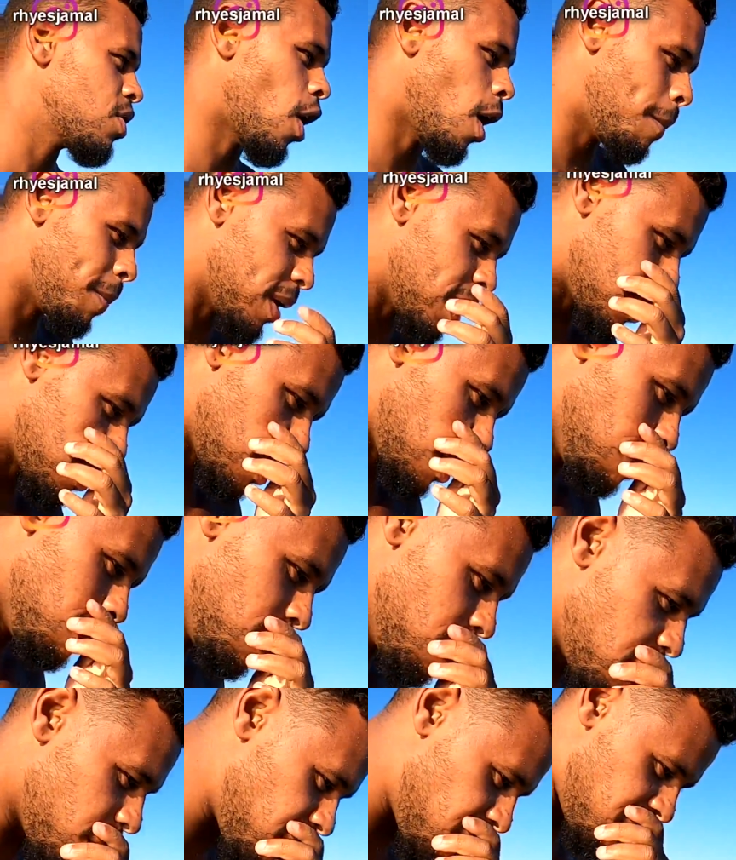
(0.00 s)
topic
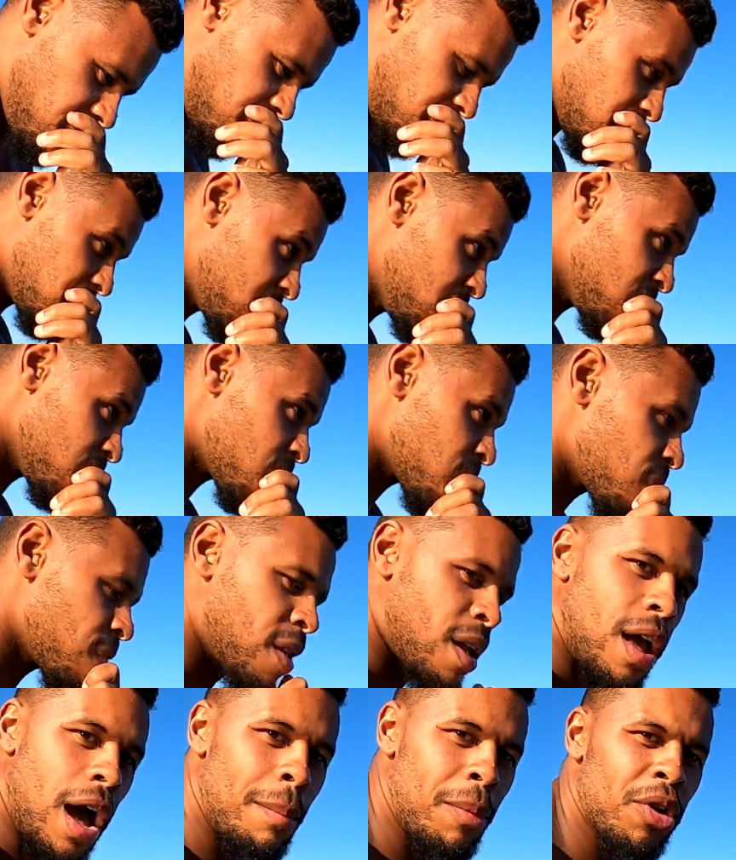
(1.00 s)
amongst
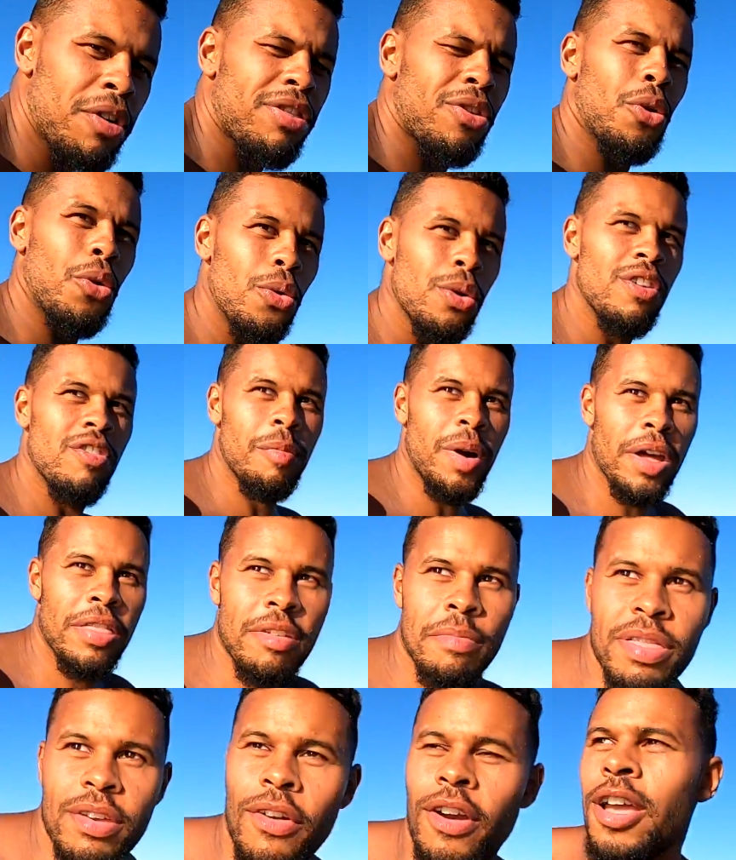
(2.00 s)
amongst all of
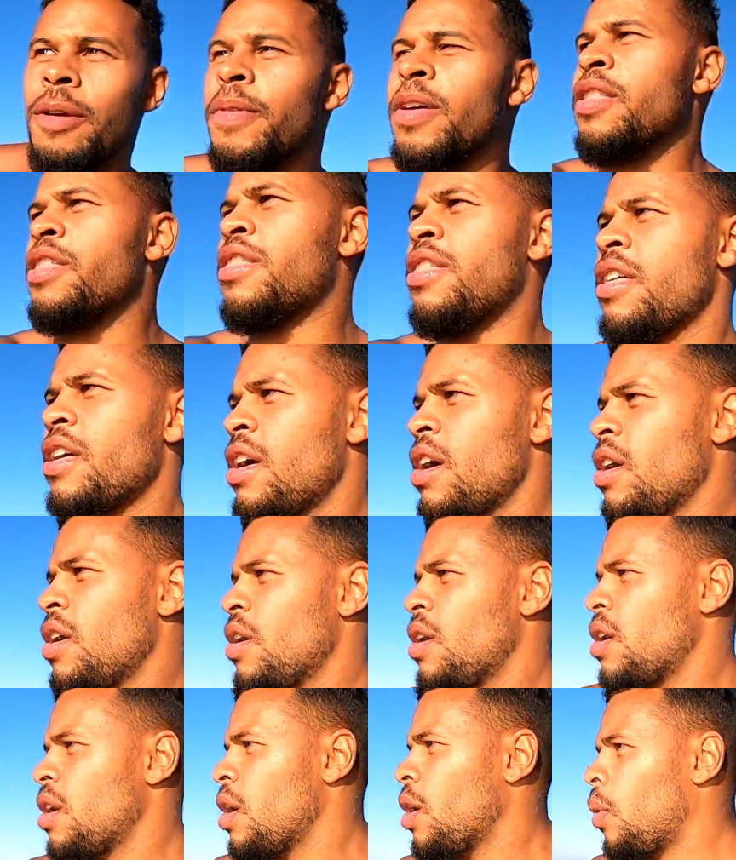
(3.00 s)
my subscribers.
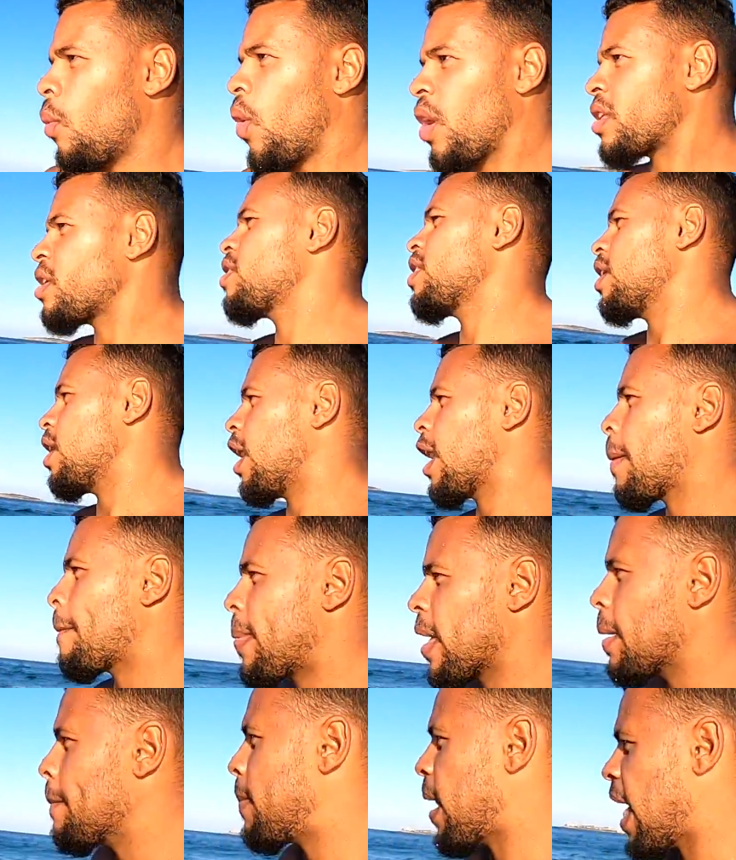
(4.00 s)
What is it
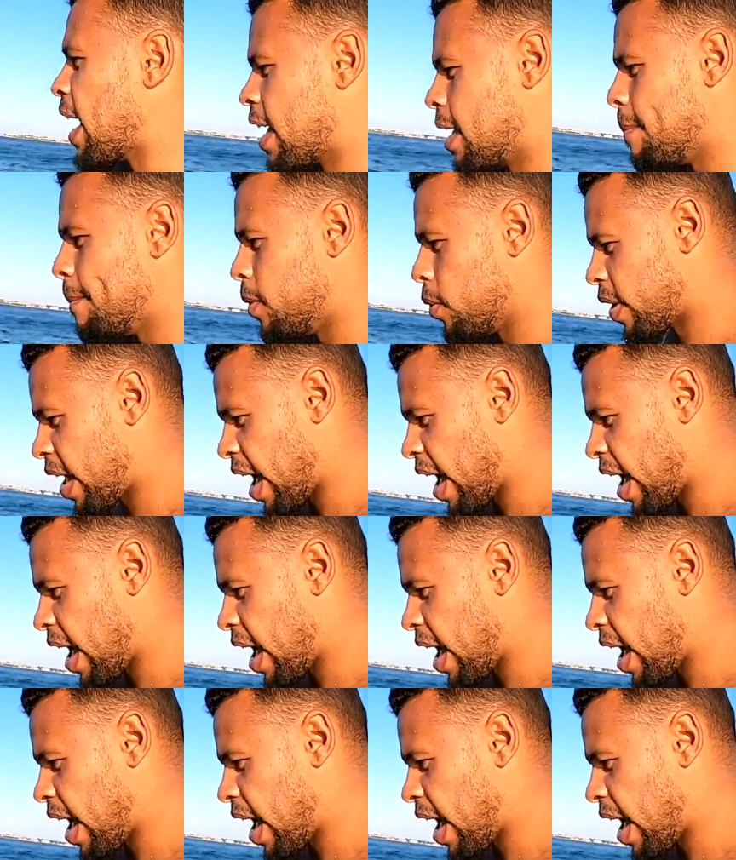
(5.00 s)
like being black in